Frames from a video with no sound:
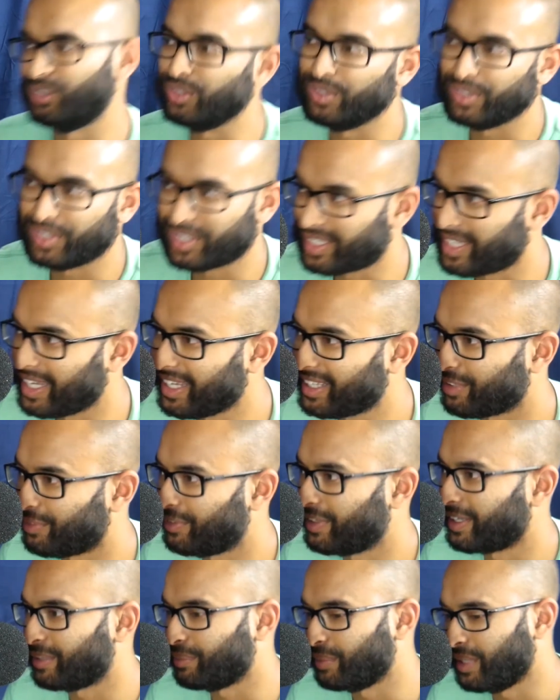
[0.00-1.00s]
Dude, just take the
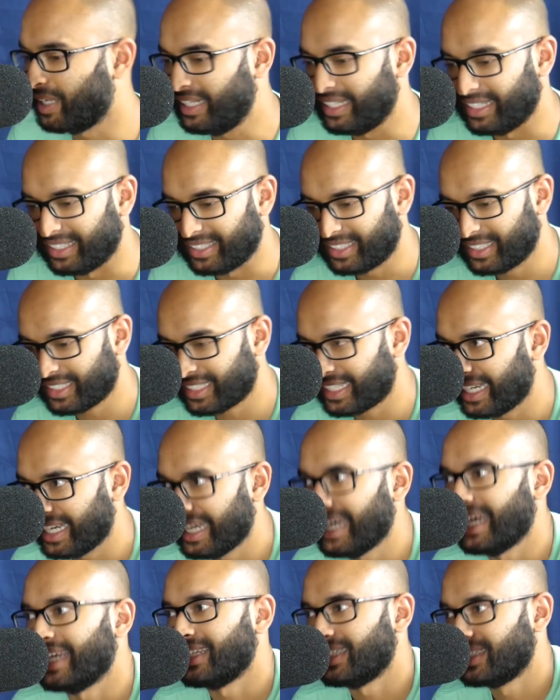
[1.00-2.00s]
fucking money. Good
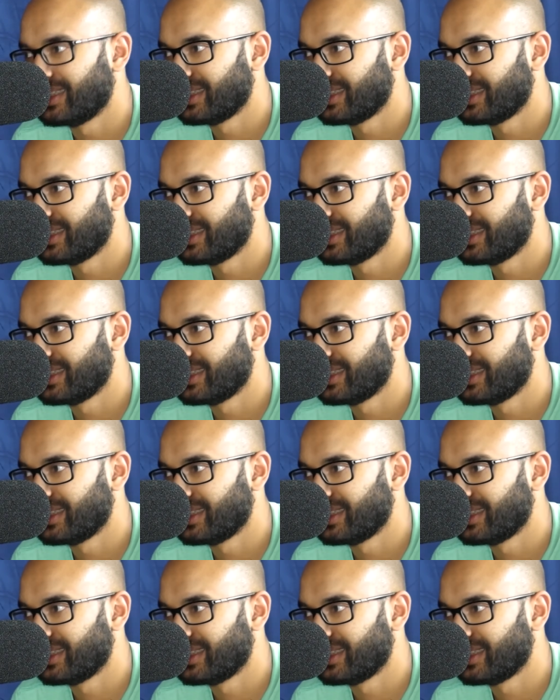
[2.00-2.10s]
God.